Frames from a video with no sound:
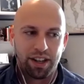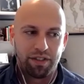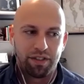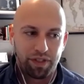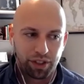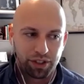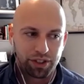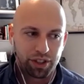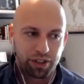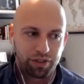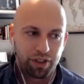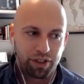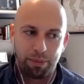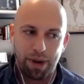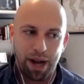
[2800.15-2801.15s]
filter
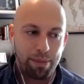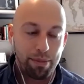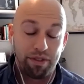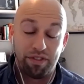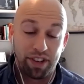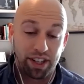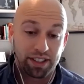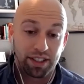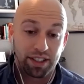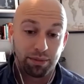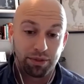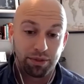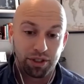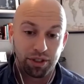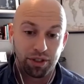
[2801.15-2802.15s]
from i'm a
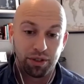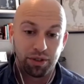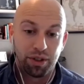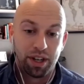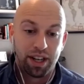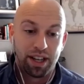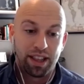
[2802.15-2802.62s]
victim to